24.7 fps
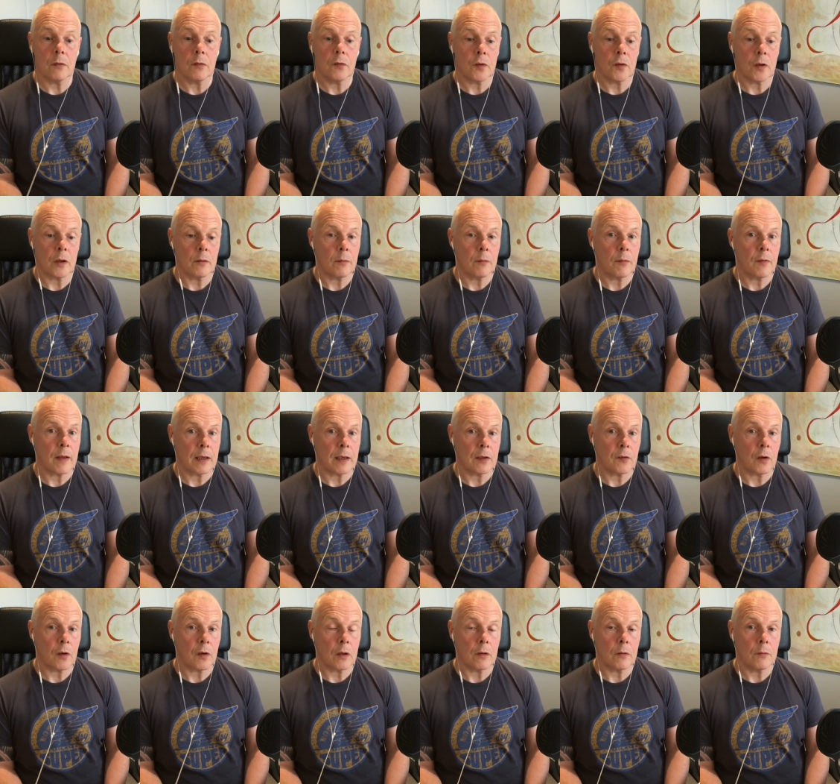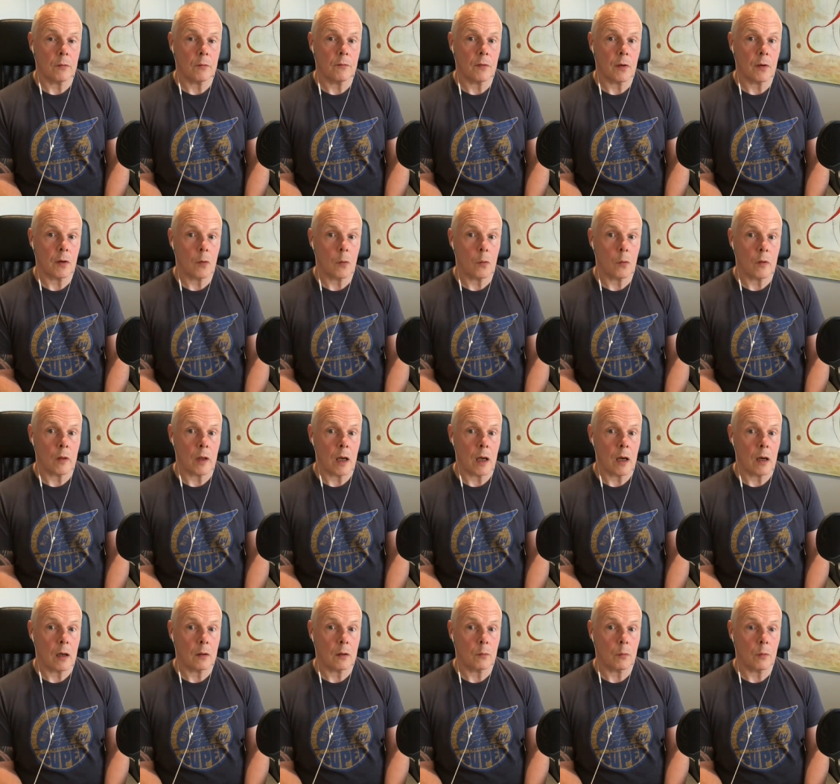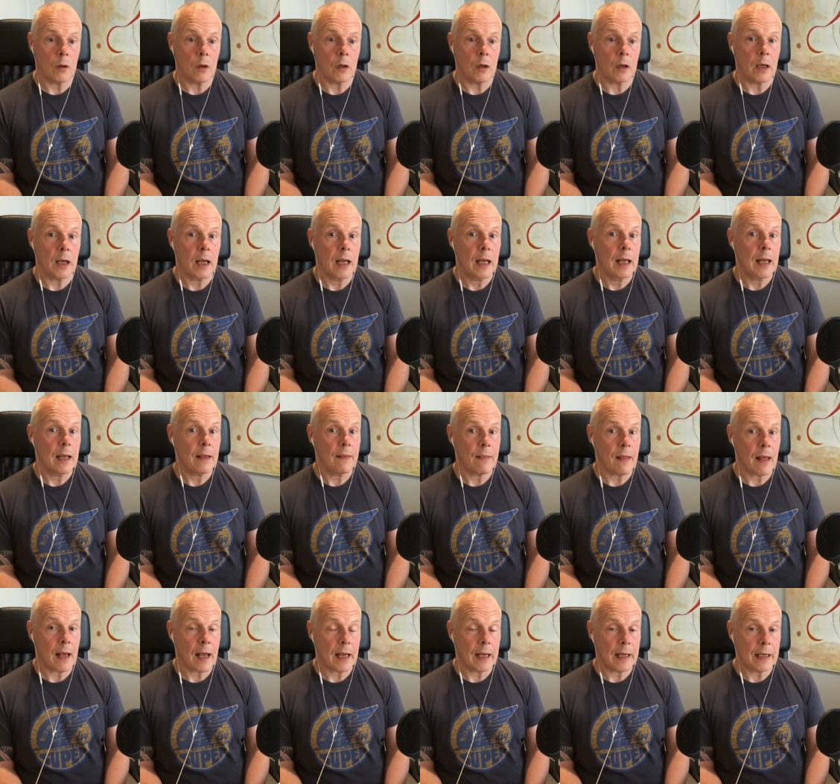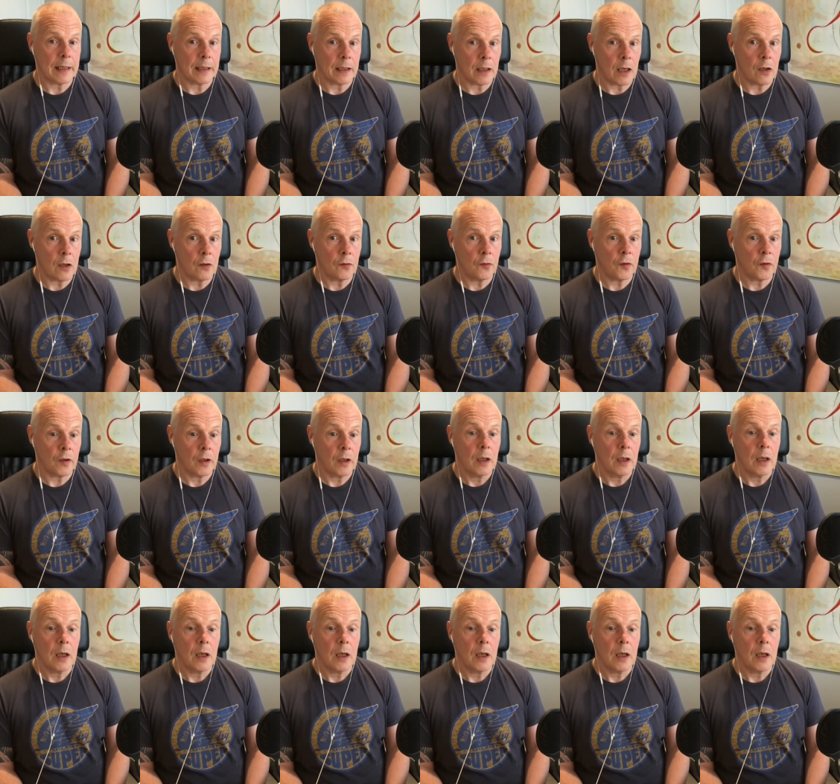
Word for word: So thank Joe for all the hard work that he does.